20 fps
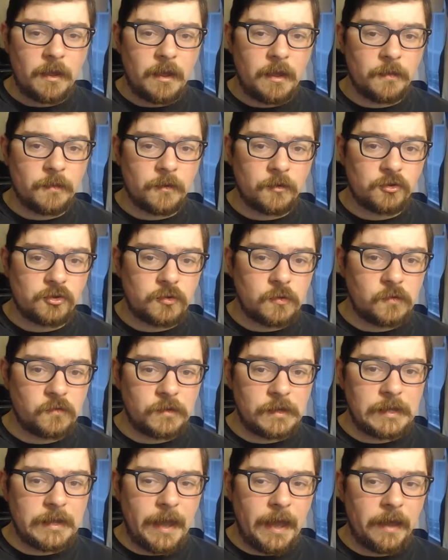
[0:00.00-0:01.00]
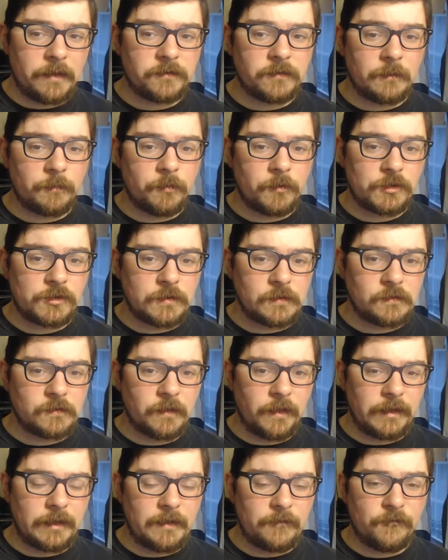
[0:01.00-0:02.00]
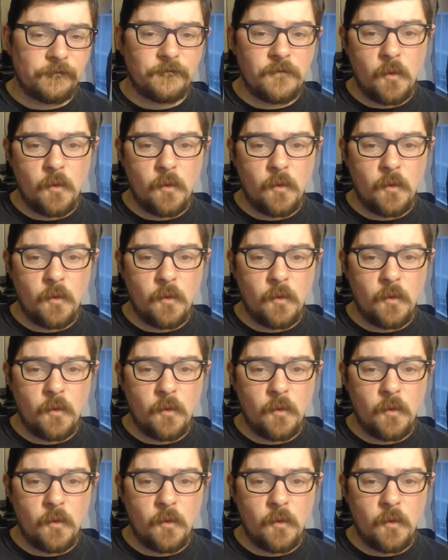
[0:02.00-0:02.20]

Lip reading: and their Juicy Gossip, which is like a